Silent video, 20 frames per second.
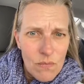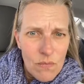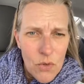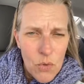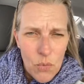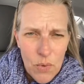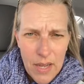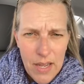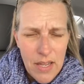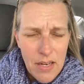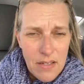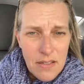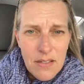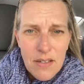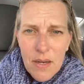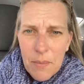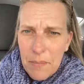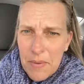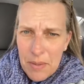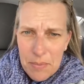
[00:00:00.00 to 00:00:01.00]
Right?
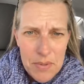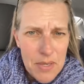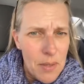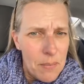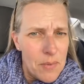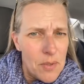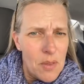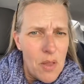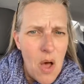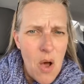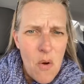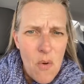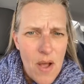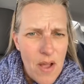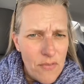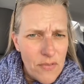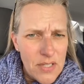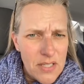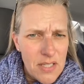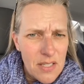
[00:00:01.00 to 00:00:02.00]
Maybe a Merlot
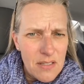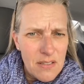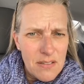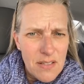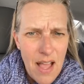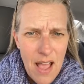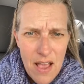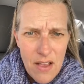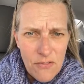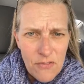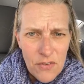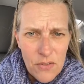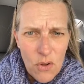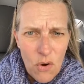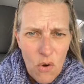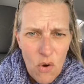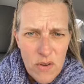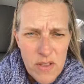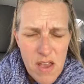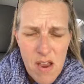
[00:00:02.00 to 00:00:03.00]
every single day for the
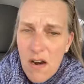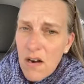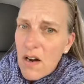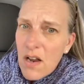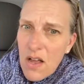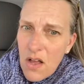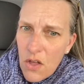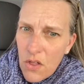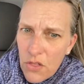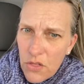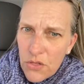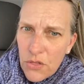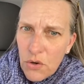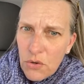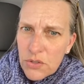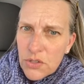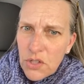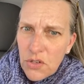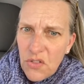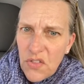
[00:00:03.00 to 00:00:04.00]
whole year.
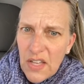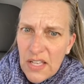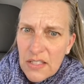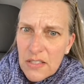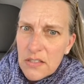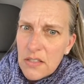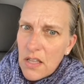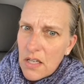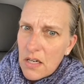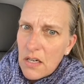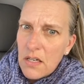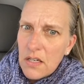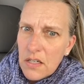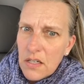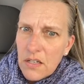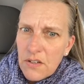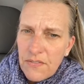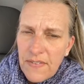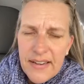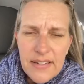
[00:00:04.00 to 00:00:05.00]
Those are things that are going to
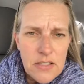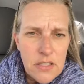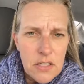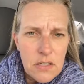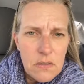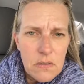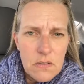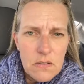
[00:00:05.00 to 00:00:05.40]
affect you.